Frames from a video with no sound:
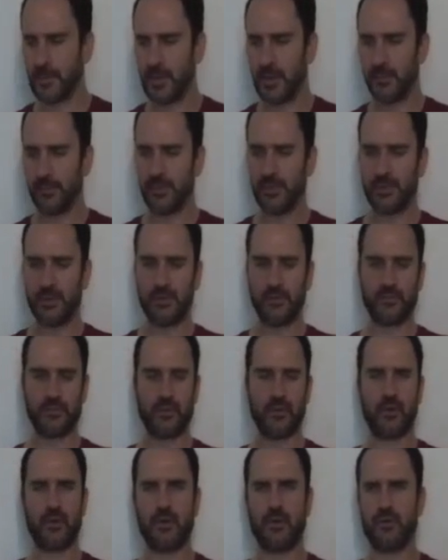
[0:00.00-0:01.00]
I mean, he's
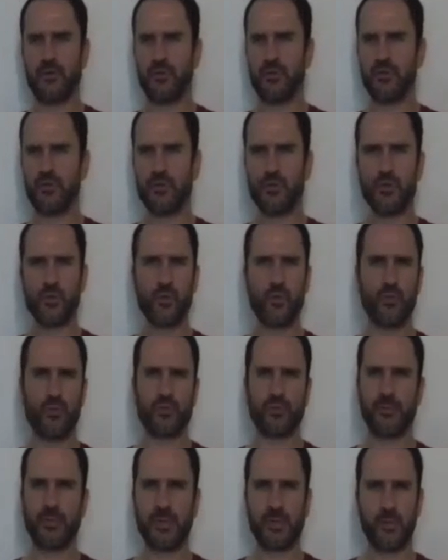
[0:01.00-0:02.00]
a
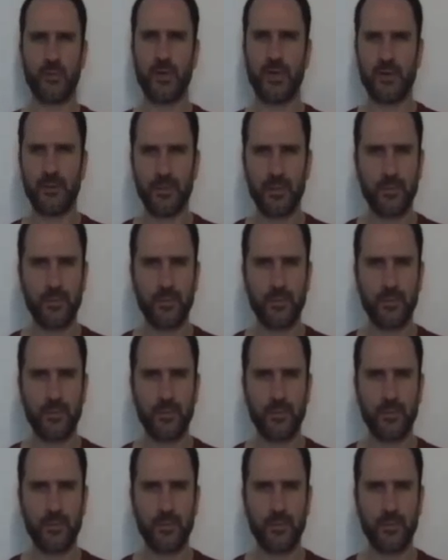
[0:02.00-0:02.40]
huge middleweight.